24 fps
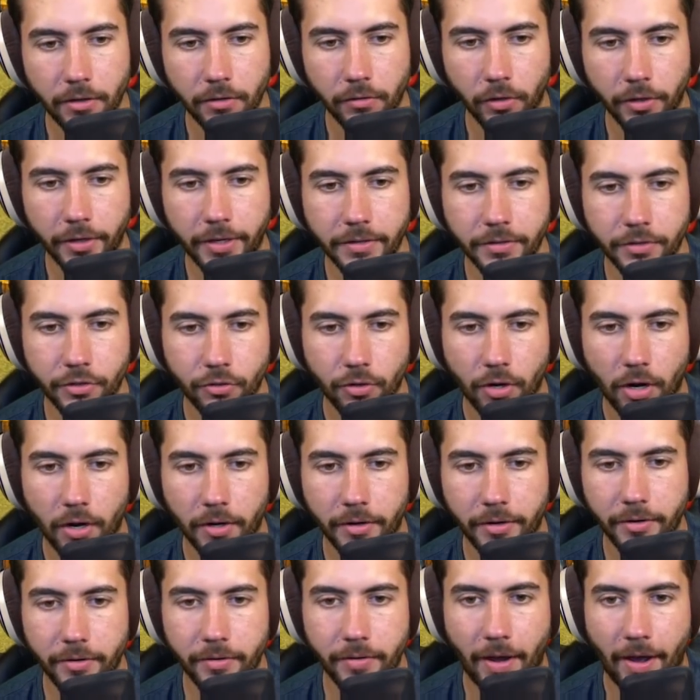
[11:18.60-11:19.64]
You're looking
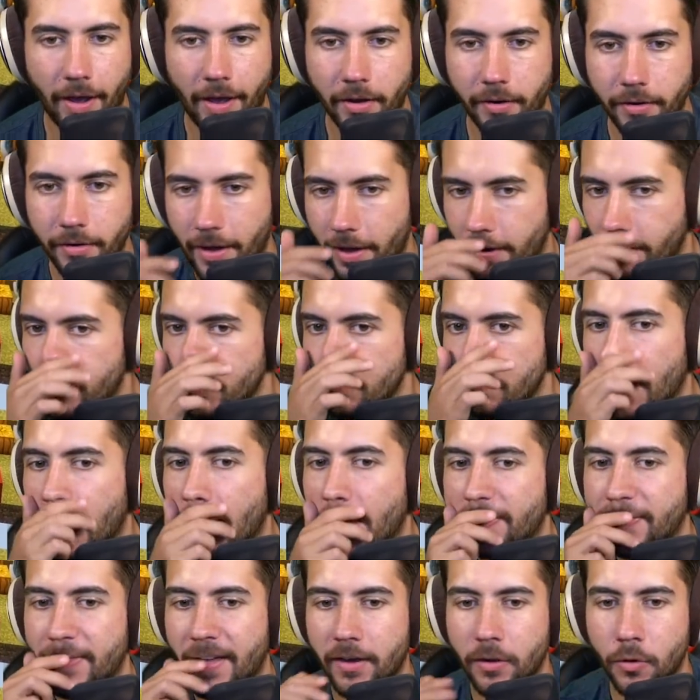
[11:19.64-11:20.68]
strong, dude. I don't know how to do
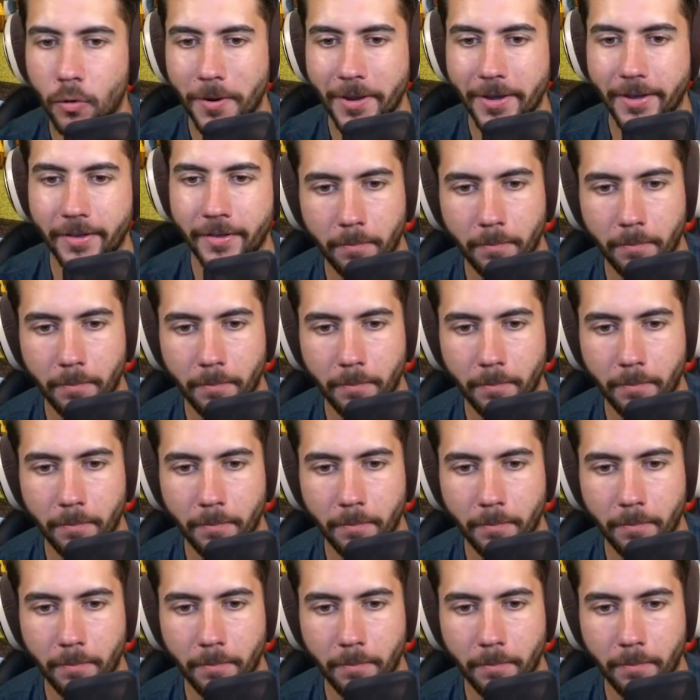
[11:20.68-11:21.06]
math that quick,